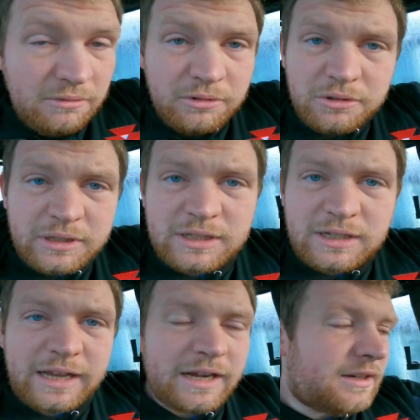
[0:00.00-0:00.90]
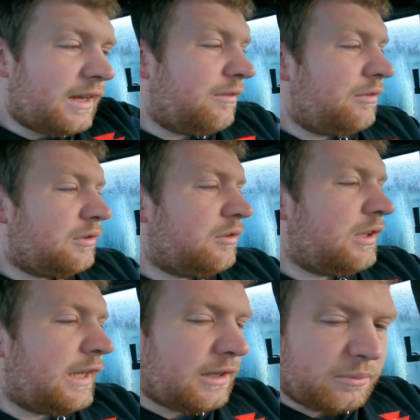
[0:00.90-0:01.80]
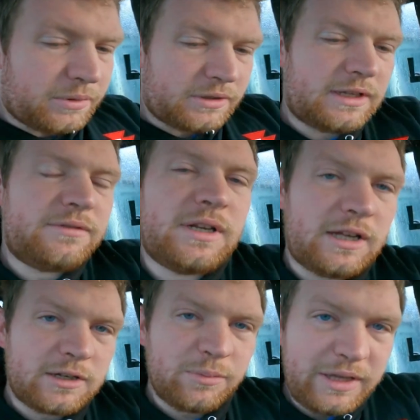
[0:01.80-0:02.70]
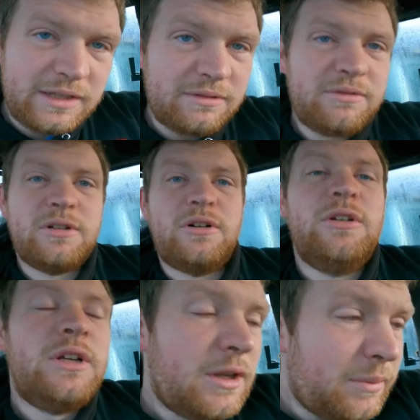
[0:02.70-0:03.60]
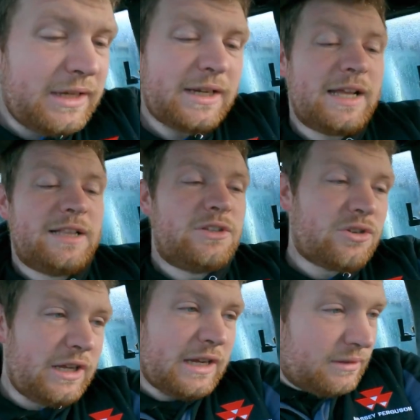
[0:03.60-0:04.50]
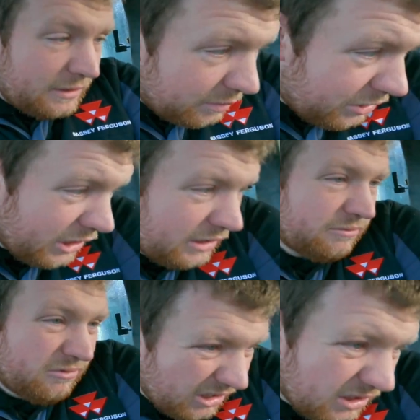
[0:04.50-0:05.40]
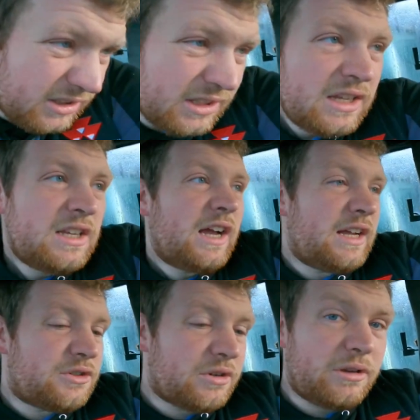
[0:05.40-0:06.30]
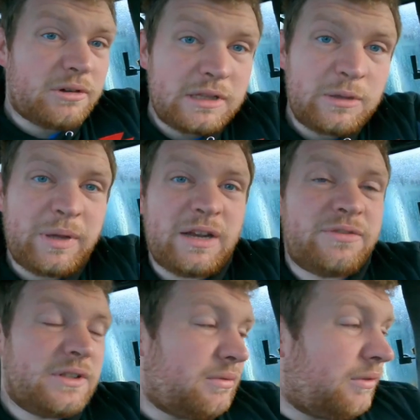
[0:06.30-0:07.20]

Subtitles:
we'll go into the yard and we're going to line up ourselves a lock of bales and we'll go bed the cattle, show you how this machine works and show you what the benefits.